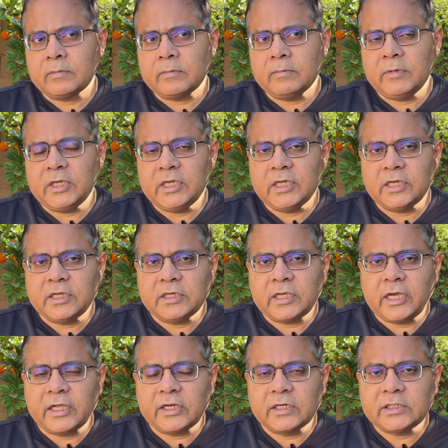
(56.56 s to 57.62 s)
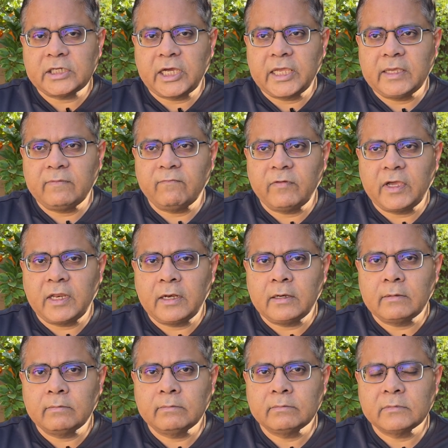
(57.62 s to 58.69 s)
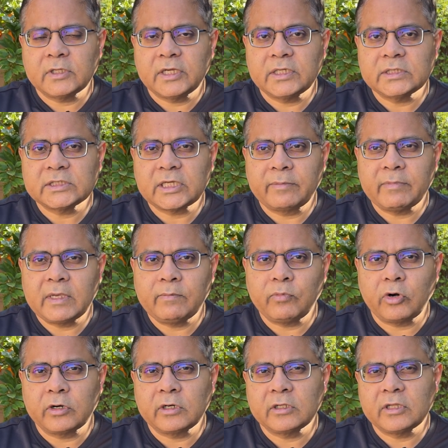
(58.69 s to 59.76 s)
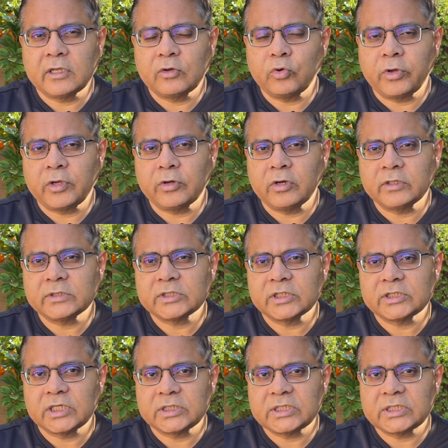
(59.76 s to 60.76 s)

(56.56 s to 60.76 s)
be at a time when there is some important thing going on, such as